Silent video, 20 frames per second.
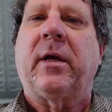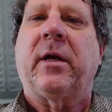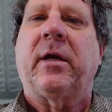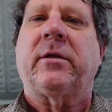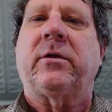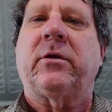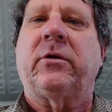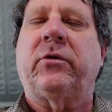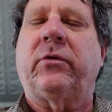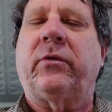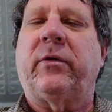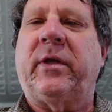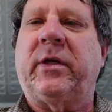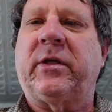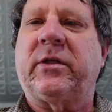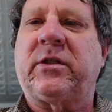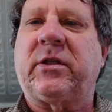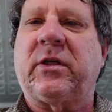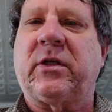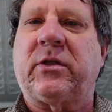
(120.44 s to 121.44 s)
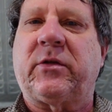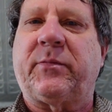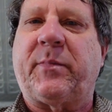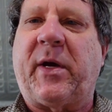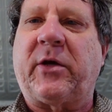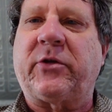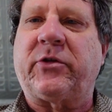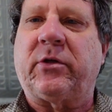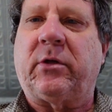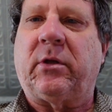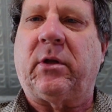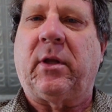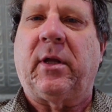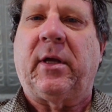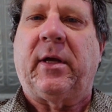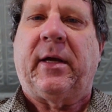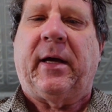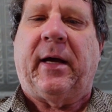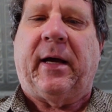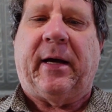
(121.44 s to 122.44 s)
to do these special
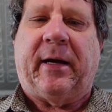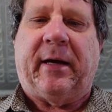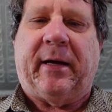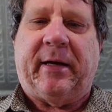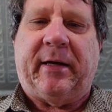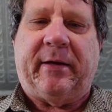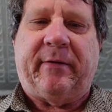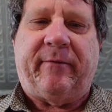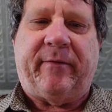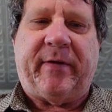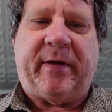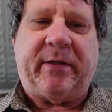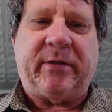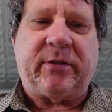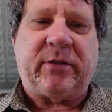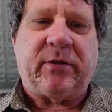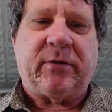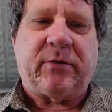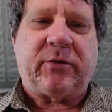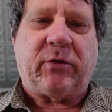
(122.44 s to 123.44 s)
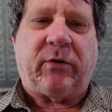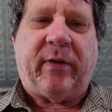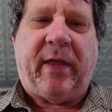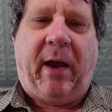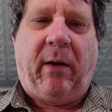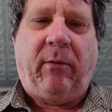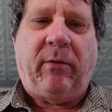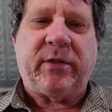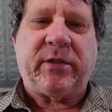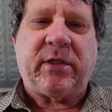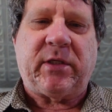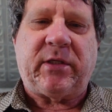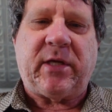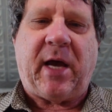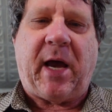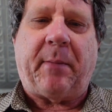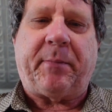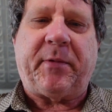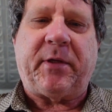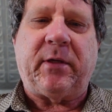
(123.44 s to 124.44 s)
events. So that was
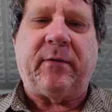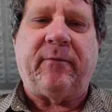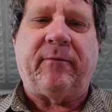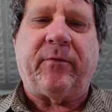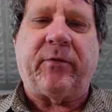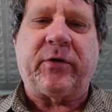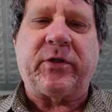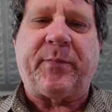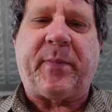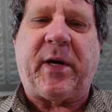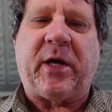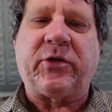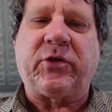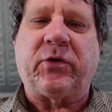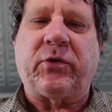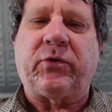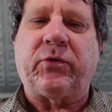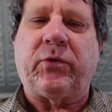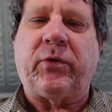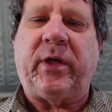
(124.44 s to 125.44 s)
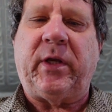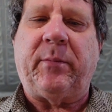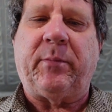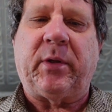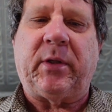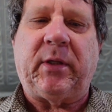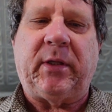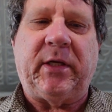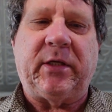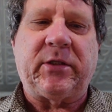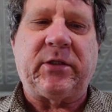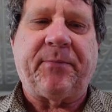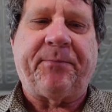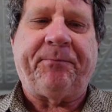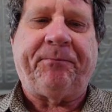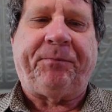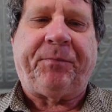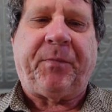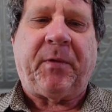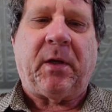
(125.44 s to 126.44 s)
adopted for special duty police
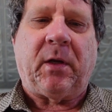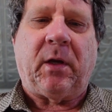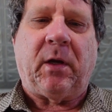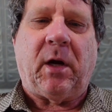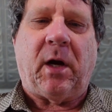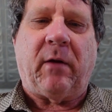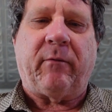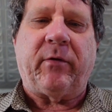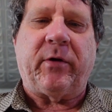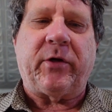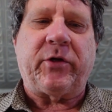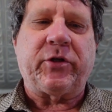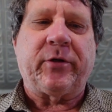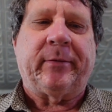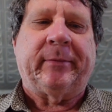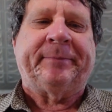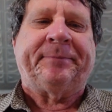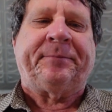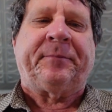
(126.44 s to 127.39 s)
coverage.